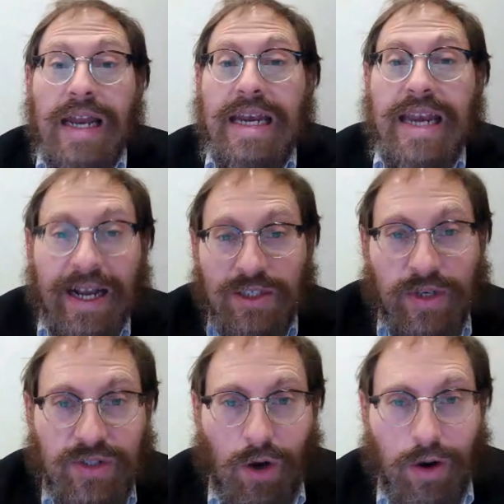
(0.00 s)
Next
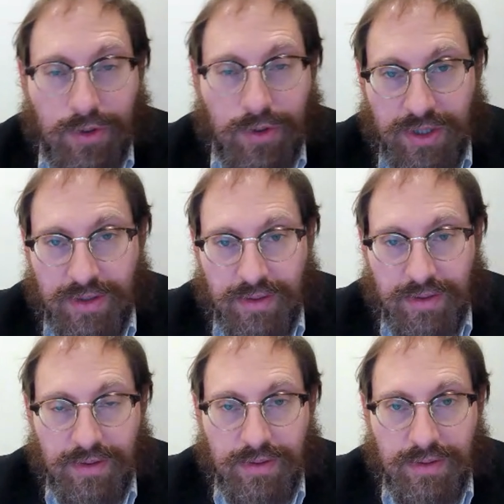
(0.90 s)
week's Torah portion,
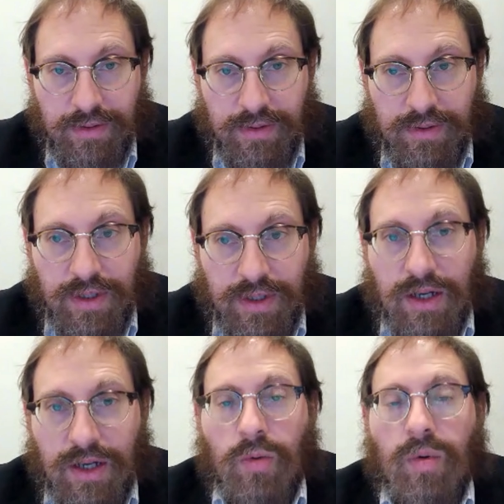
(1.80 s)

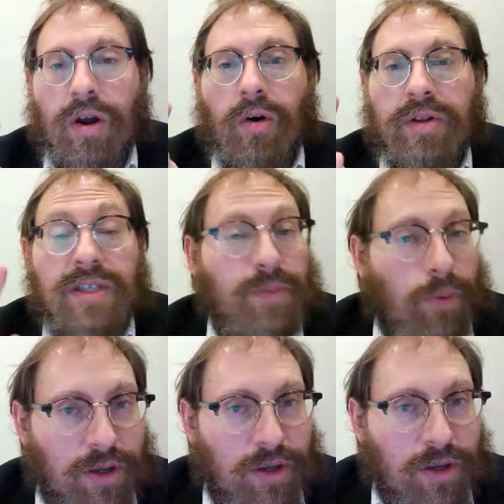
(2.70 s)
we're going, spoiler